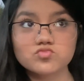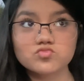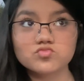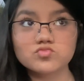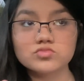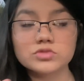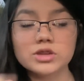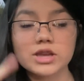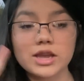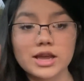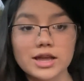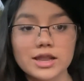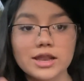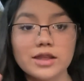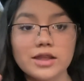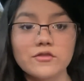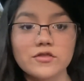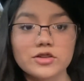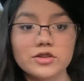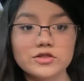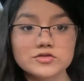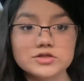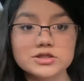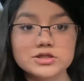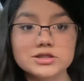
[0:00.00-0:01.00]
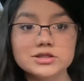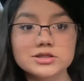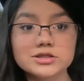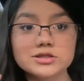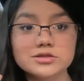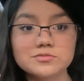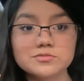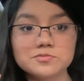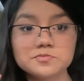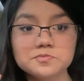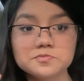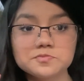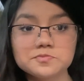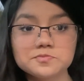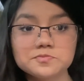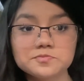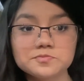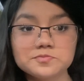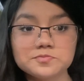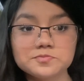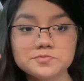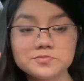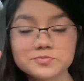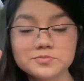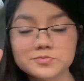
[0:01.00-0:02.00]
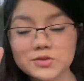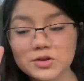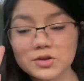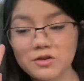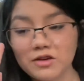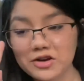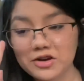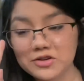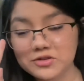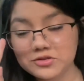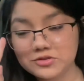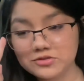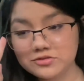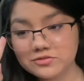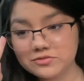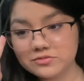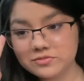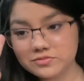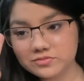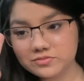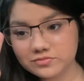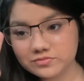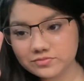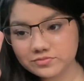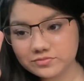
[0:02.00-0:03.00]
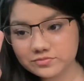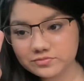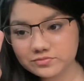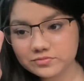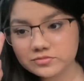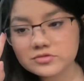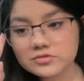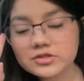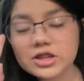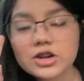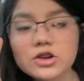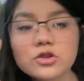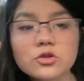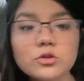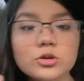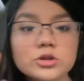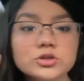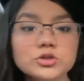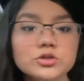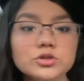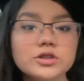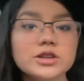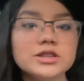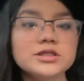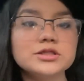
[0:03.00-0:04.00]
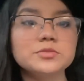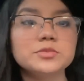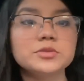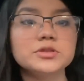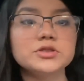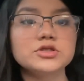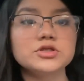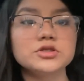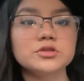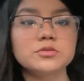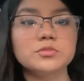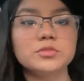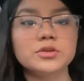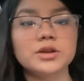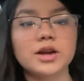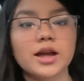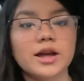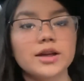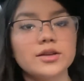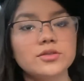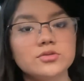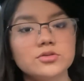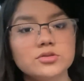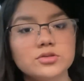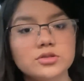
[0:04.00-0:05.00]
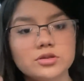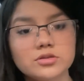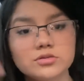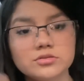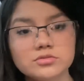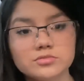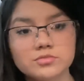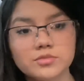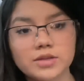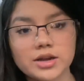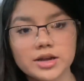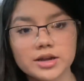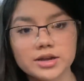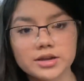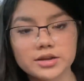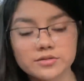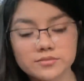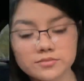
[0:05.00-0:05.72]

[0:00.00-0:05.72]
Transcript: Yeah, like 5'6". No, I don't know. I don't know. I'll show you guys a picture, but I don't know how my height.